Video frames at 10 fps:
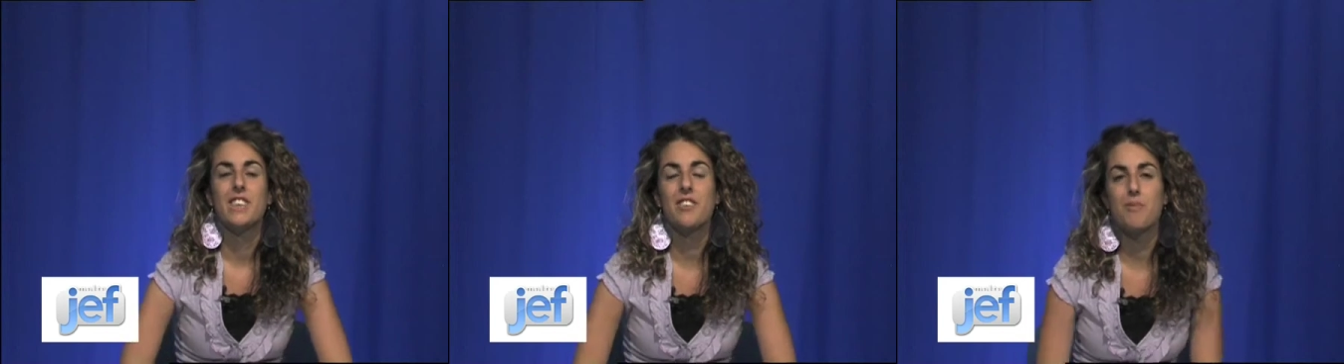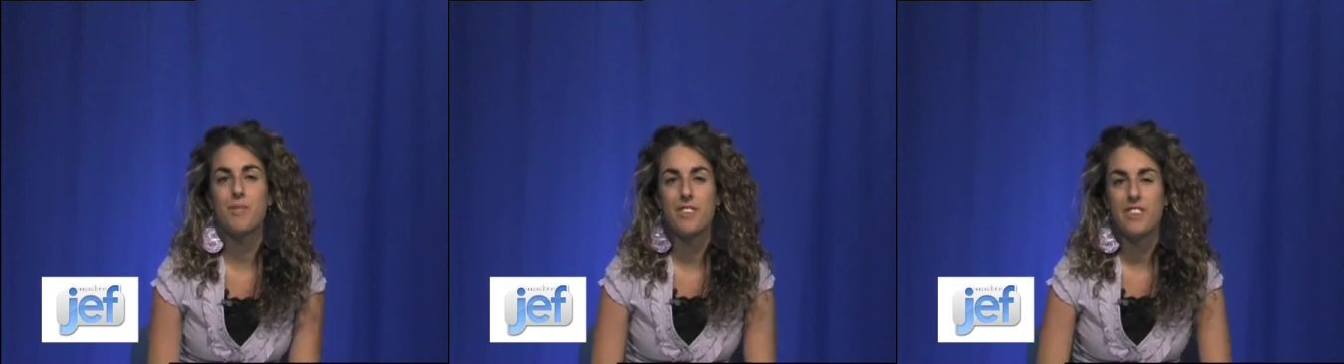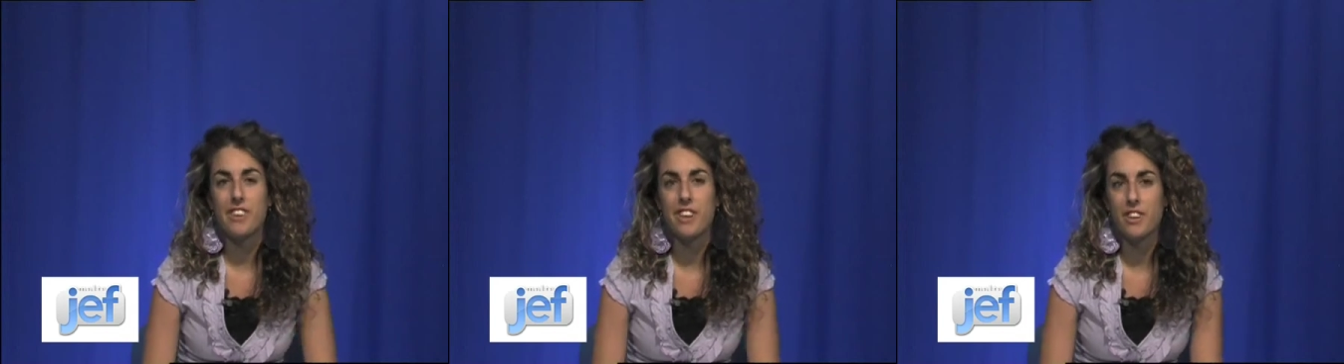JEF
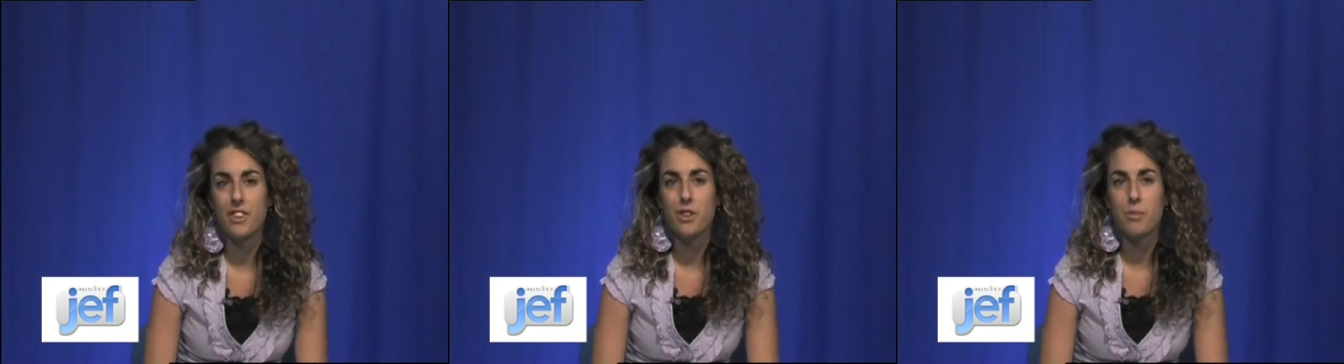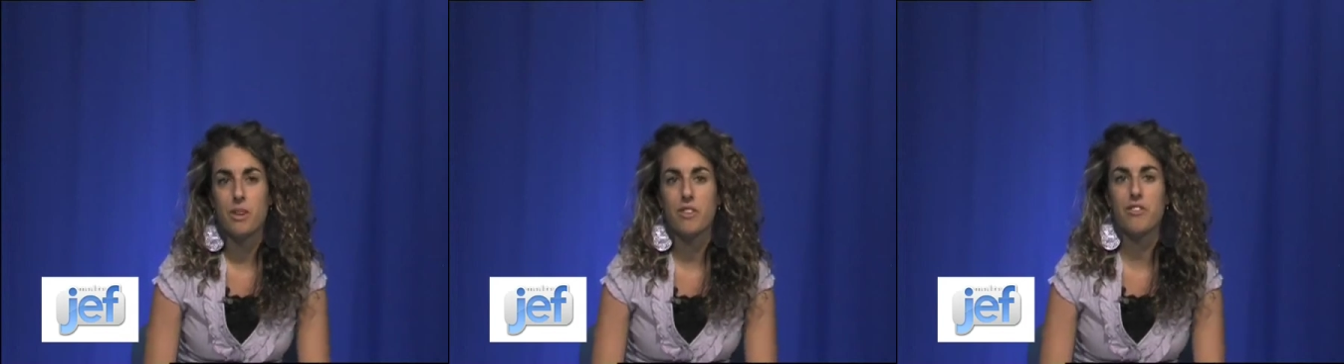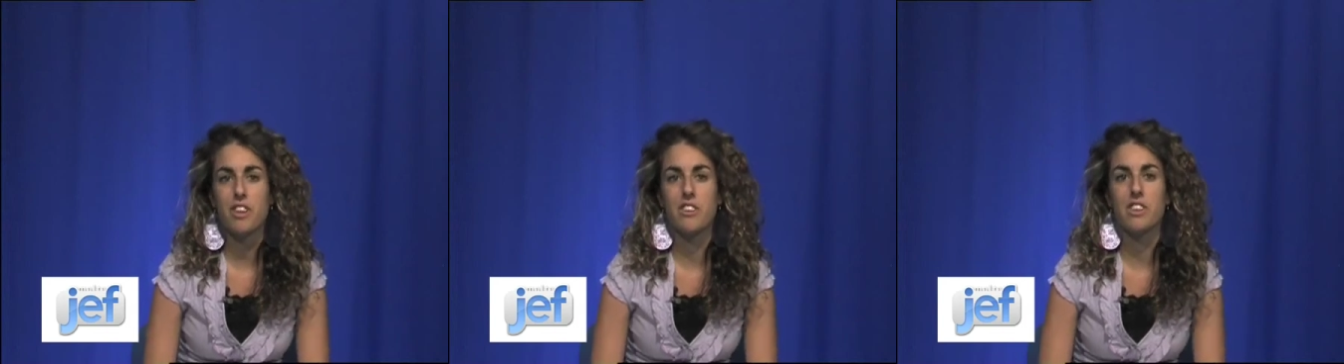Malta, Young European
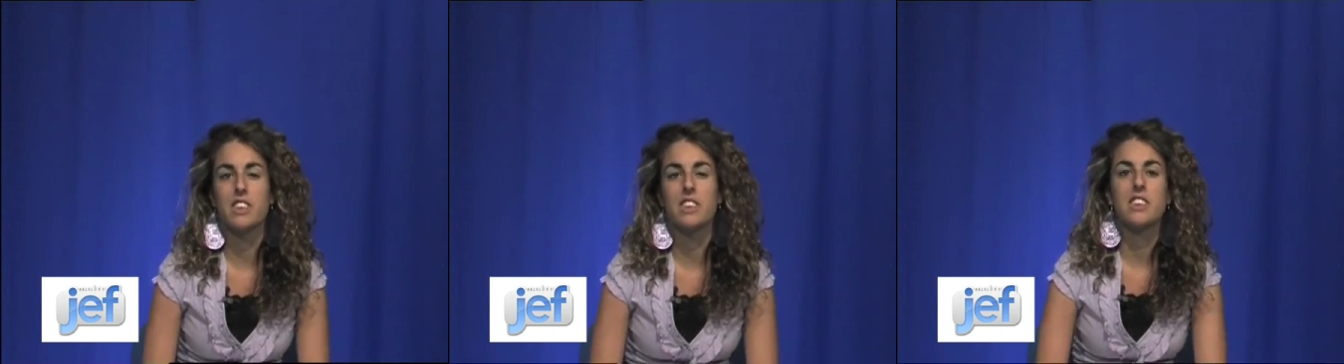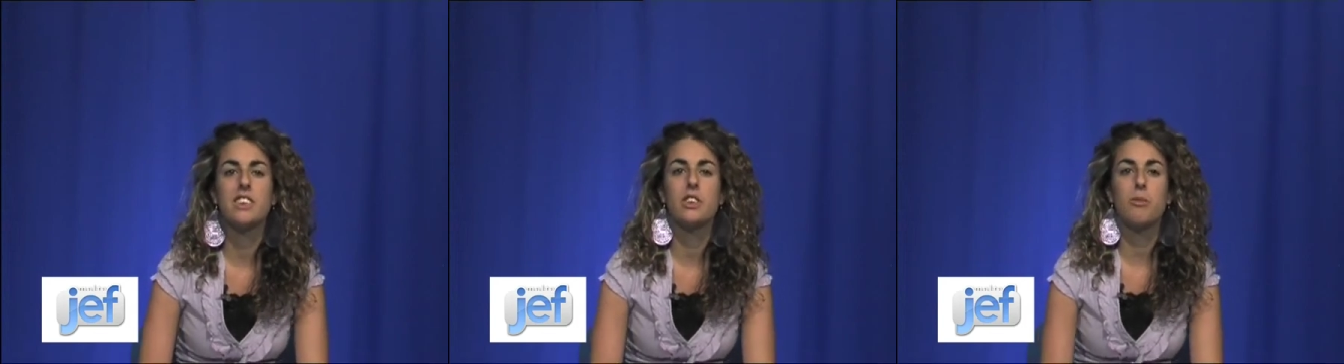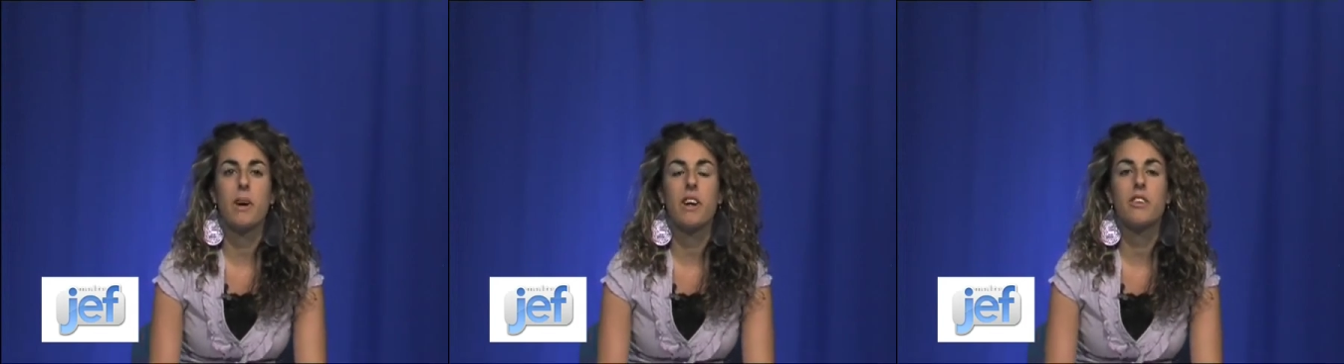Federalist, is a
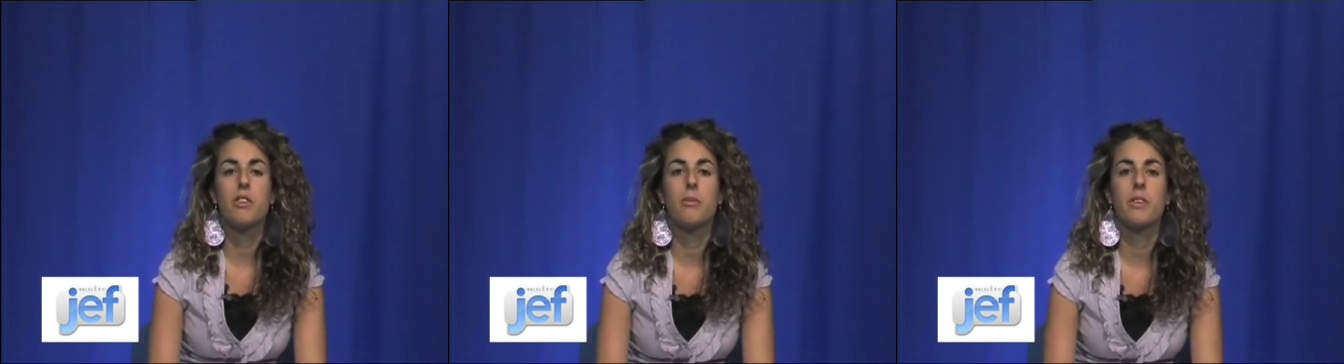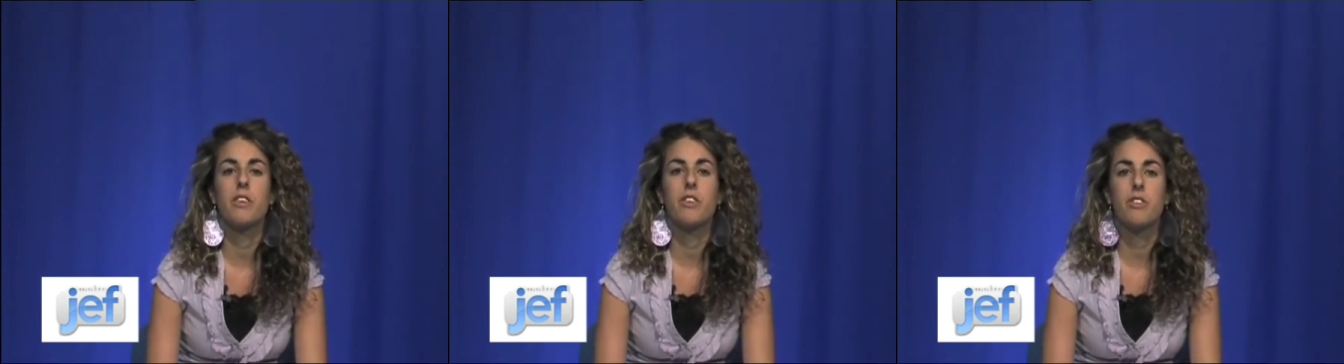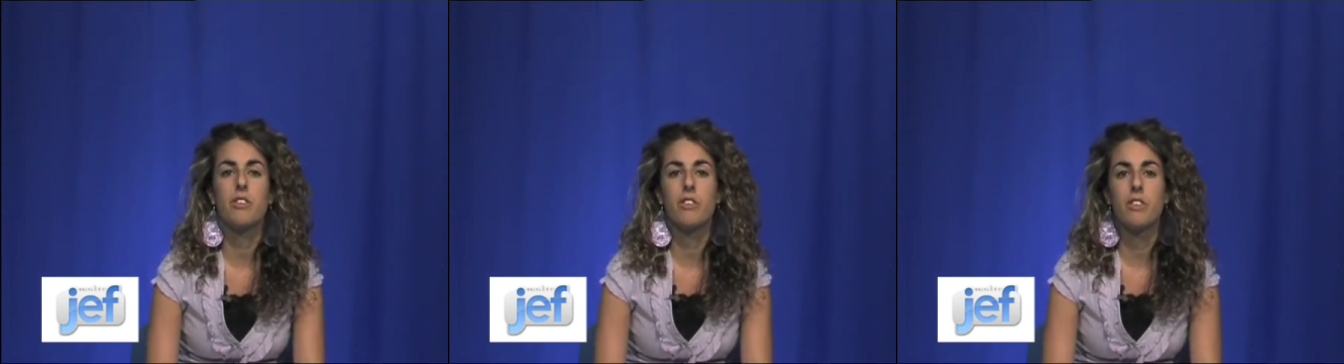pan-European
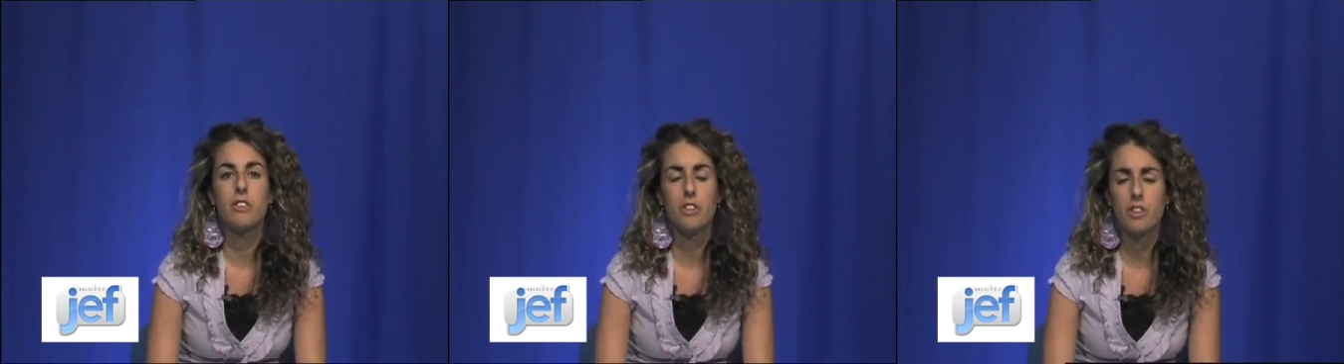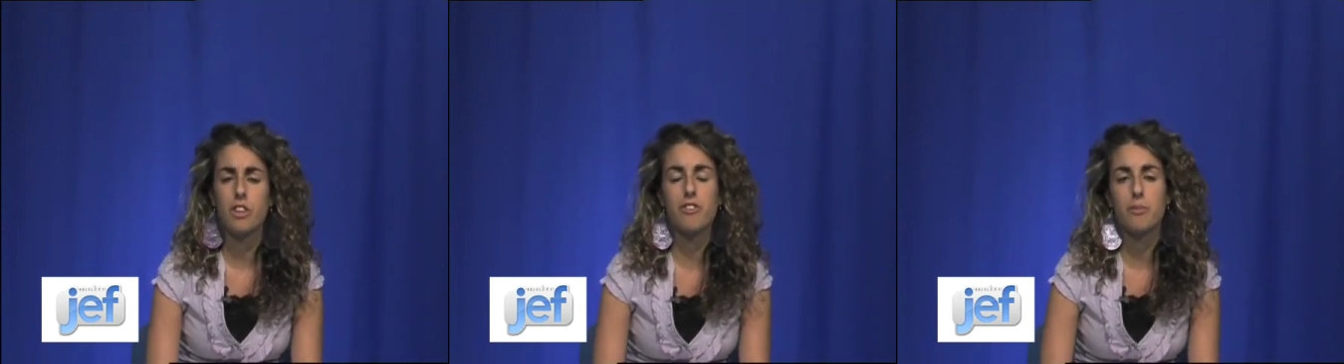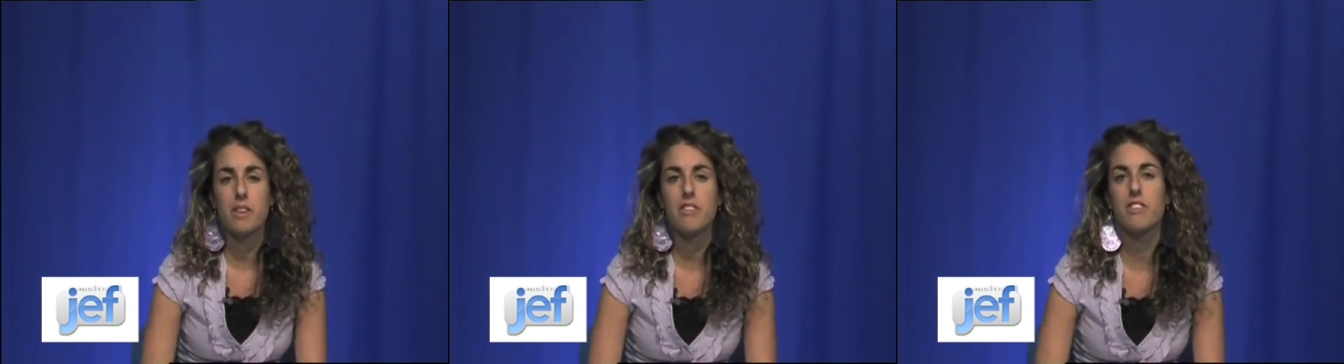youth
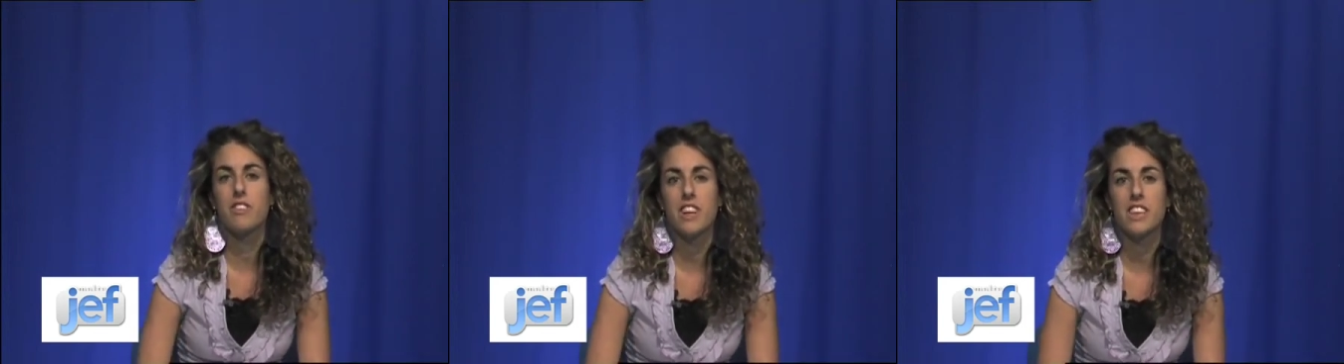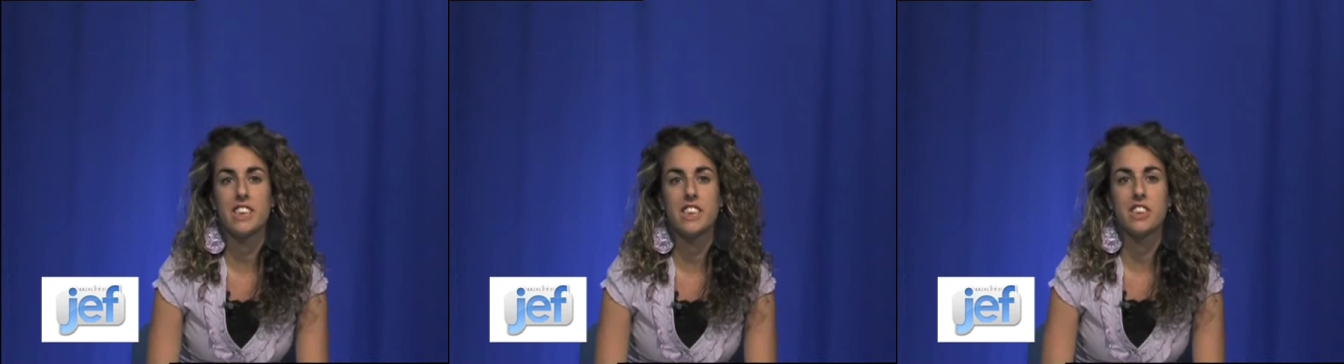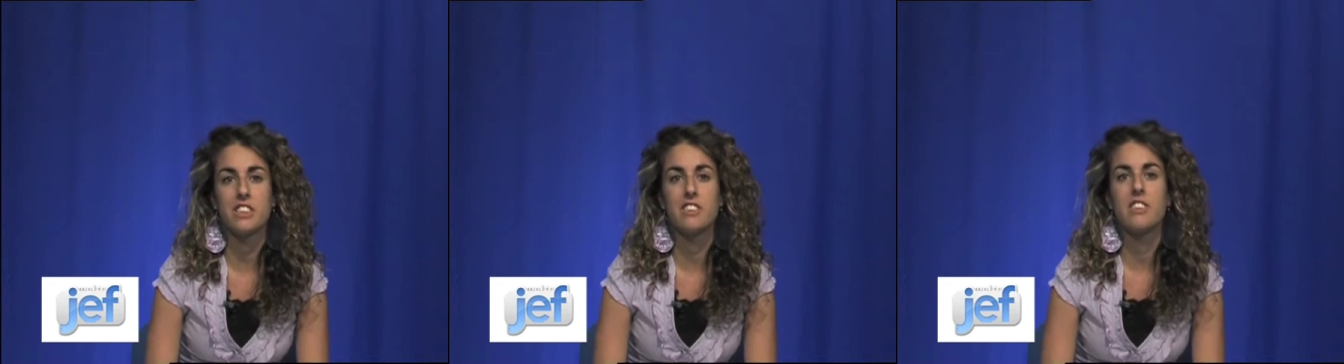non-governmental
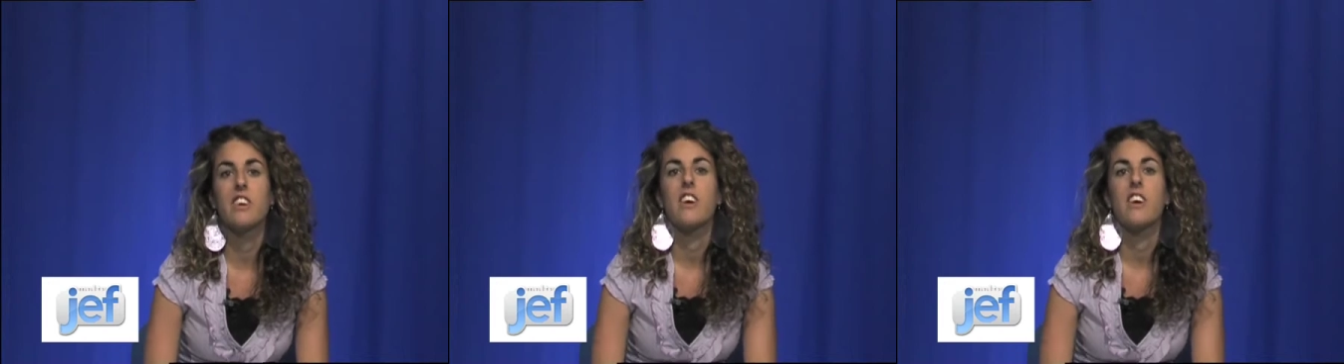organization,